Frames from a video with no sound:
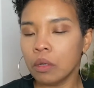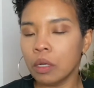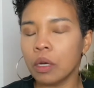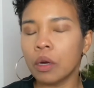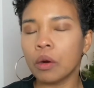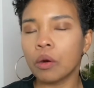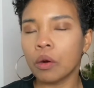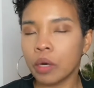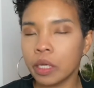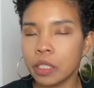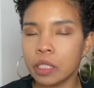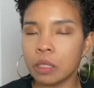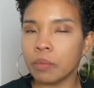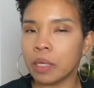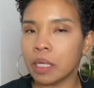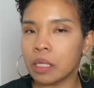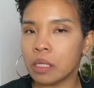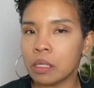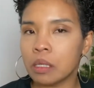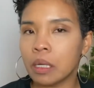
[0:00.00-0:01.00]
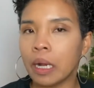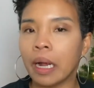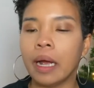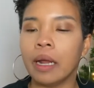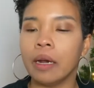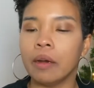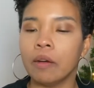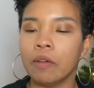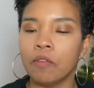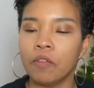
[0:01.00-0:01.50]
Christmas
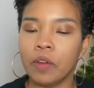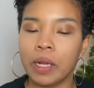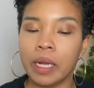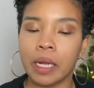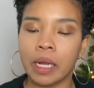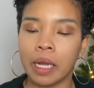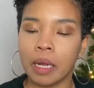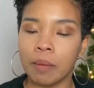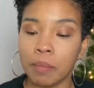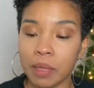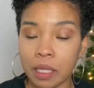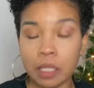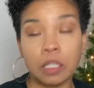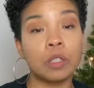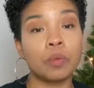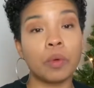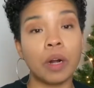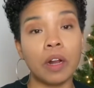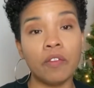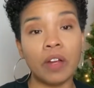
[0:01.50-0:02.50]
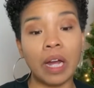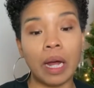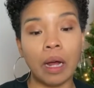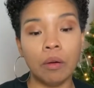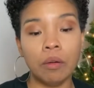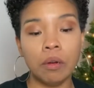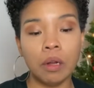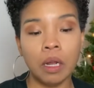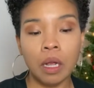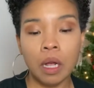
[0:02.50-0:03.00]
and vegan, but this is what I
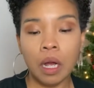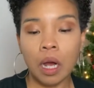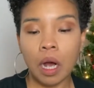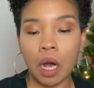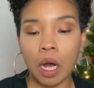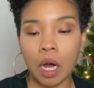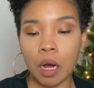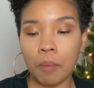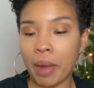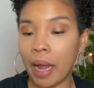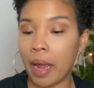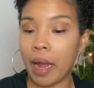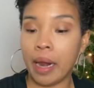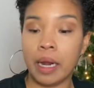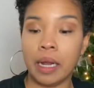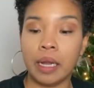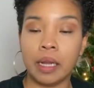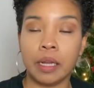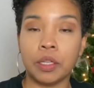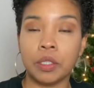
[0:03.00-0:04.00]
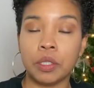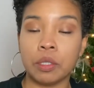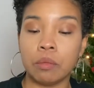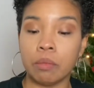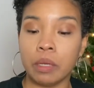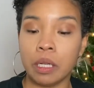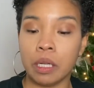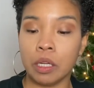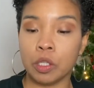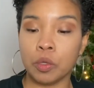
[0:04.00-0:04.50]
found. And it
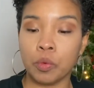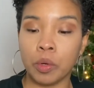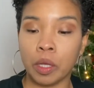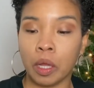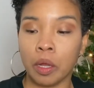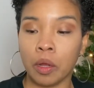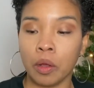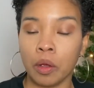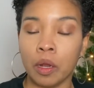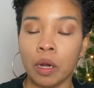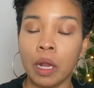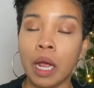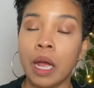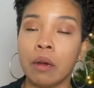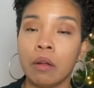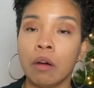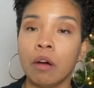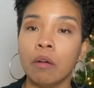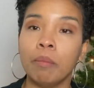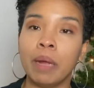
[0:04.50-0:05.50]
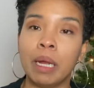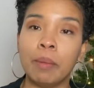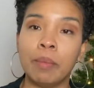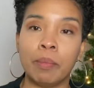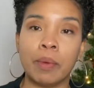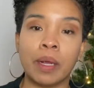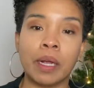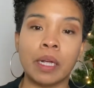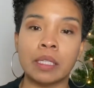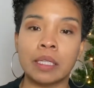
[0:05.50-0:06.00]
is really good. And maybe
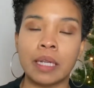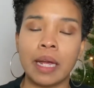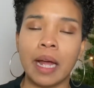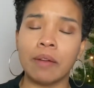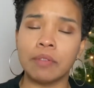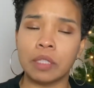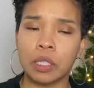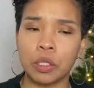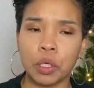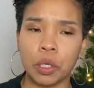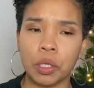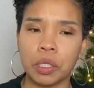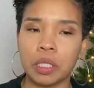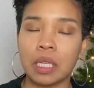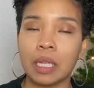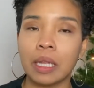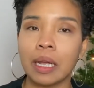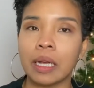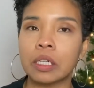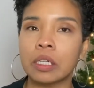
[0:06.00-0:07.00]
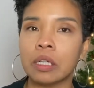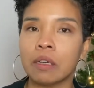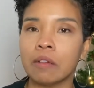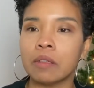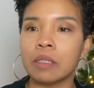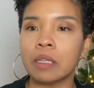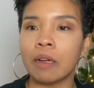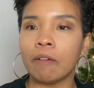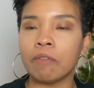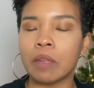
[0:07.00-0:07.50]
because they have such a good selection of
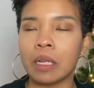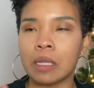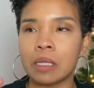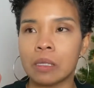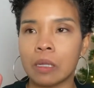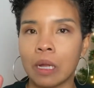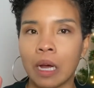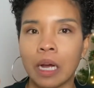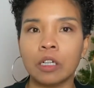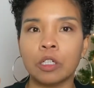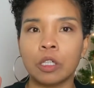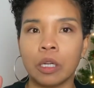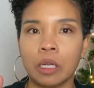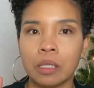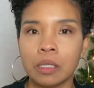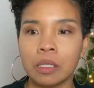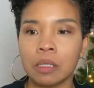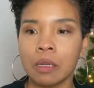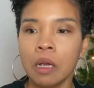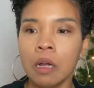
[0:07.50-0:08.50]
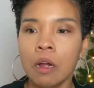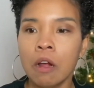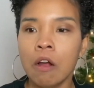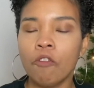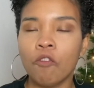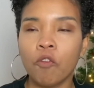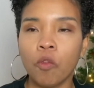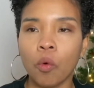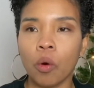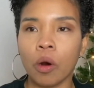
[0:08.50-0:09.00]
stuff that's not just
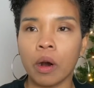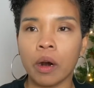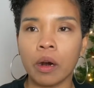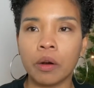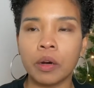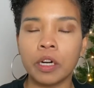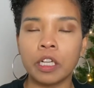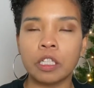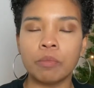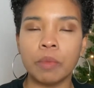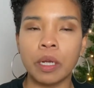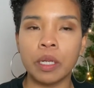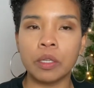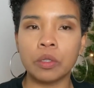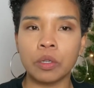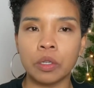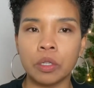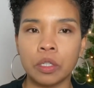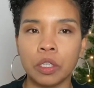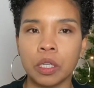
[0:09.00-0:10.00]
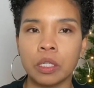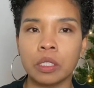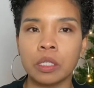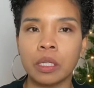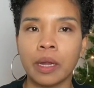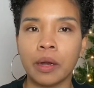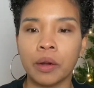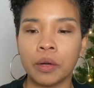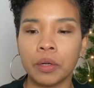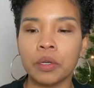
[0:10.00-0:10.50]
for Christmas or just
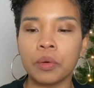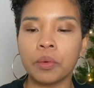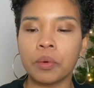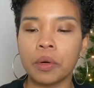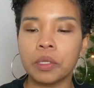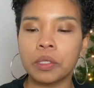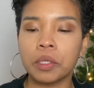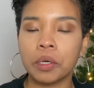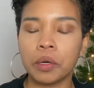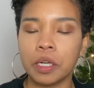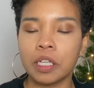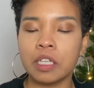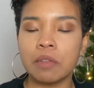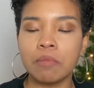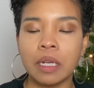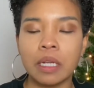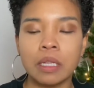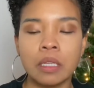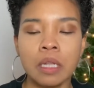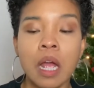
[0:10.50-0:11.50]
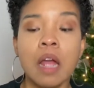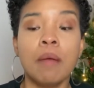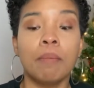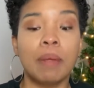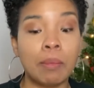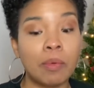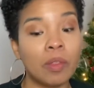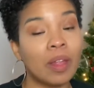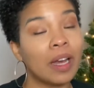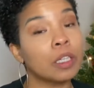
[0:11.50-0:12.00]
geared towards Christmas,
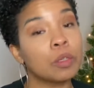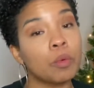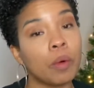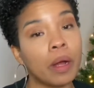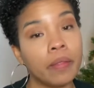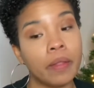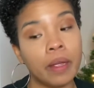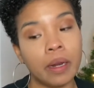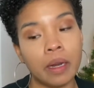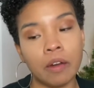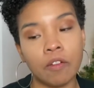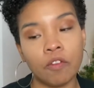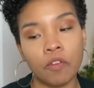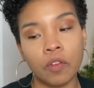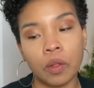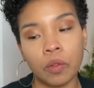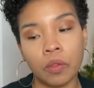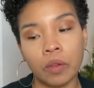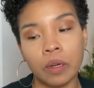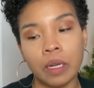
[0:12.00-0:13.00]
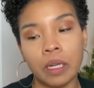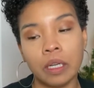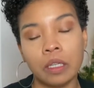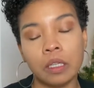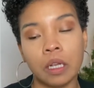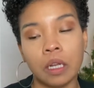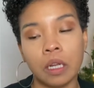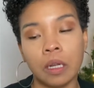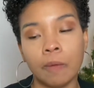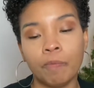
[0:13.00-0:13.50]
maybe that's why they didn't feel the need
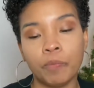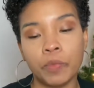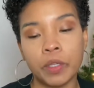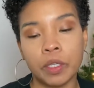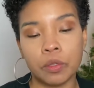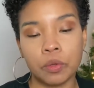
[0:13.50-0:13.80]
to sort